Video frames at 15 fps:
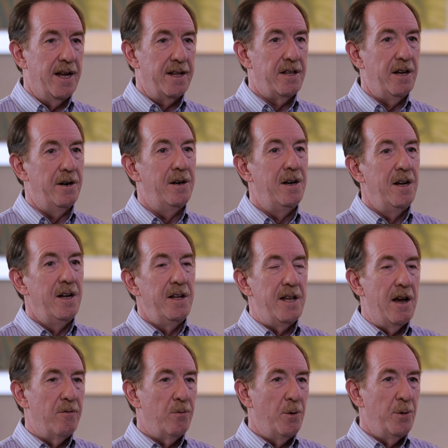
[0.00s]
that
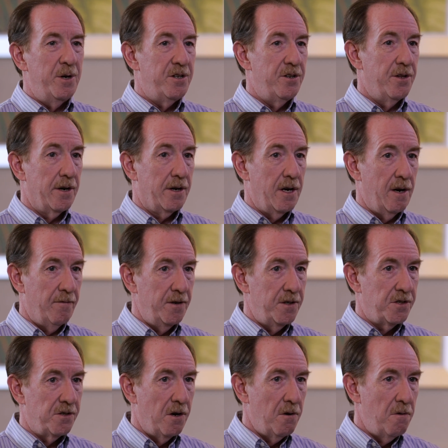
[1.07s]
everyone went to their
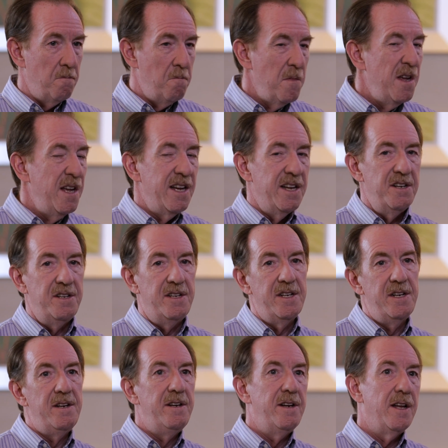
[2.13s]
comfort zone and didn't